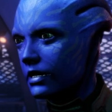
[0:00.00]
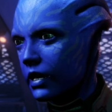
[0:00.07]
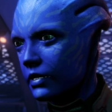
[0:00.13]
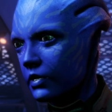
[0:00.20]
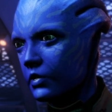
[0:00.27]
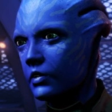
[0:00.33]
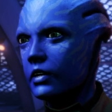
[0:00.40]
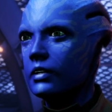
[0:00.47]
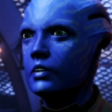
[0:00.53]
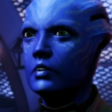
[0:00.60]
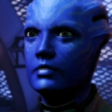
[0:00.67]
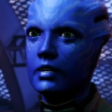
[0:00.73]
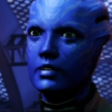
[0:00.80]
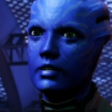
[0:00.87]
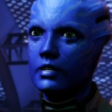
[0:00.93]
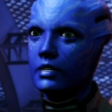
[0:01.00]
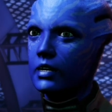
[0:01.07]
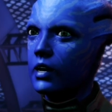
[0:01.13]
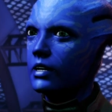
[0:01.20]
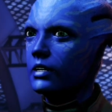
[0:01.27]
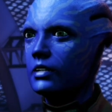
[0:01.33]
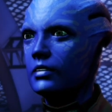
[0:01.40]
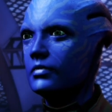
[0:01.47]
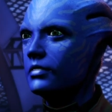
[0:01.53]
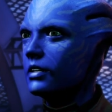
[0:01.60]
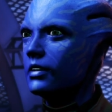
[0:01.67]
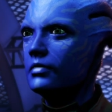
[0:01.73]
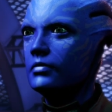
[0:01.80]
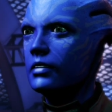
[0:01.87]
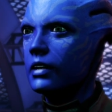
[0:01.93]
you were using stone-tipped
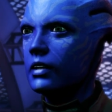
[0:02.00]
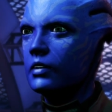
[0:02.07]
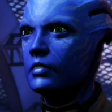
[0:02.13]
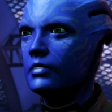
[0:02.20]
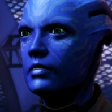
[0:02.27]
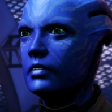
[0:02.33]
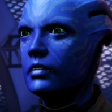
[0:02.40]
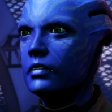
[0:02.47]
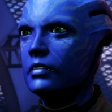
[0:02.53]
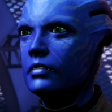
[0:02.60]
spears.